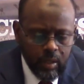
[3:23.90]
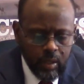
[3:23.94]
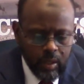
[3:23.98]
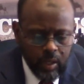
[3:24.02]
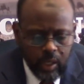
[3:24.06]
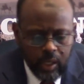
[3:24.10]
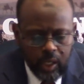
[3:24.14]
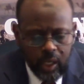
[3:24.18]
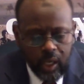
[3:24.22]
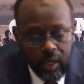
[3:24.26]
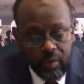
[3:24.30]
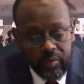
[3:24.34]

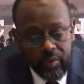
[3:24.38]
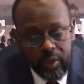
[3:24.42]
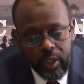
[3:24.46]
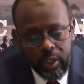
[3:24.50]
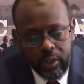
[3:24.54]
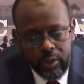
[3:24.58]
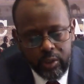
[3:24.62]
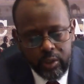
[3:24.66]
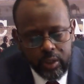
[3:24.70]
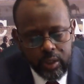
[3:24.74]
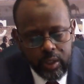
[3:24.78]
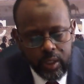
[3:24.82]
I have
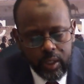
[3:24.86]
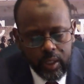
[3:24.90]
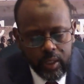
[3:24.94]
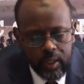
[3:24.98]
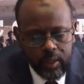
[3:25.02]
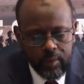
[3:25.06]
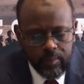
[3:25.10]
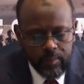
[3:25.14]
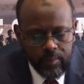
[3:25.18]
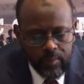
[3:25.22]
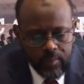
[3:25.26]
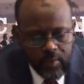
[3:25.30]
here
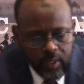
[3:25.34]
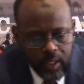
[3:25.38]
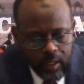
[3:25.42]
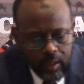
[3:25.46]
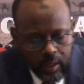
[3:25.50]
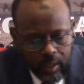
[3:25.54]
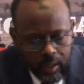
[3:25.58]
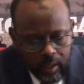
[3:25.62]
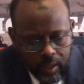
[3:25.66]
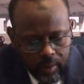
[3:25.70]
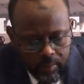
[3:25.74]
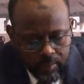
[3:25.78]
today
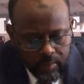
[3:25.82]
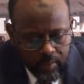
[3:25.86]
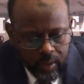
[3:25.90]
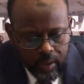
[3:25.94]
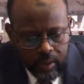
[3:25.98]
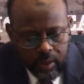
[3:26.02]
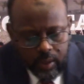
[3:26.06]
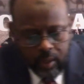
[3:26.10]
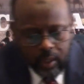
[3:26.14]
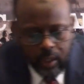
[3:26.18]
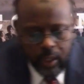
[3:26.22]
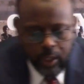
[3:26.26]

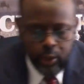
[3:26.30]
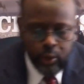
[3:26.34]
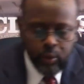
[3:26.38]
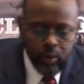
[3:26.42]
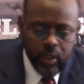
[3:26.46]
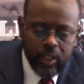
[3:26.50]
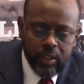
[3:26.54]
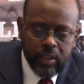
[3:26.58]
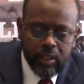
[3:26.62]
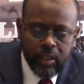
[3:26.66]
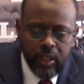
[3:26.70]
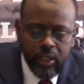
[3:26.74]
a
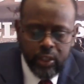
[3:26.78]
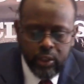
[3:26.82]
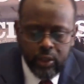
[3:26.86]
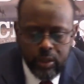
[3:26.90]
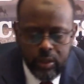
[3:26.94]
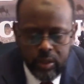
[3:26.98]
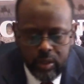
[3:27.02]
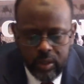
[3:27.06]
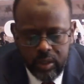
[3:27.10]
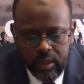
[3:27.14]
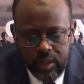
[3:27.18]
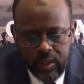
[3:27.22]
United
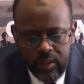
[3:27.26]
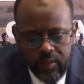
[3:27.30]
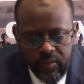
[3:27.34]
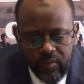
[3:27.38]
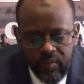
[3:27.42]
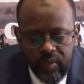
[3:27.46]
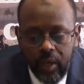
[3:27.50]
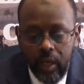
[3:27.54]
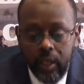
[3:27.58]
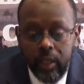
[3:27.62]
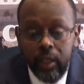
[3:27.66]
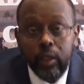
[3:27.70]
Nations
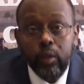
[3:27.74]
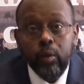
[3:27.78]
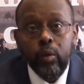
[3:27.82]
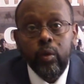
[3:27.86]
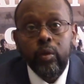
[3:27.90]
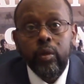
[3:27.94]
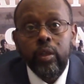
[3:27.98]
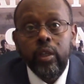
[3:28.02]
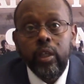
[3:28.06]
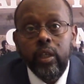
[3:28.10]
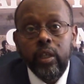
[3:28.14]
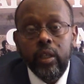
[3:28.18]
finding
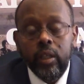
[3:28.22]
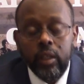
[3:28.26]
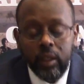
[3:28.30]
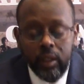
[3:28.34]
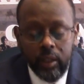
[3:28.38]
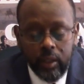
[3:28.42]
on the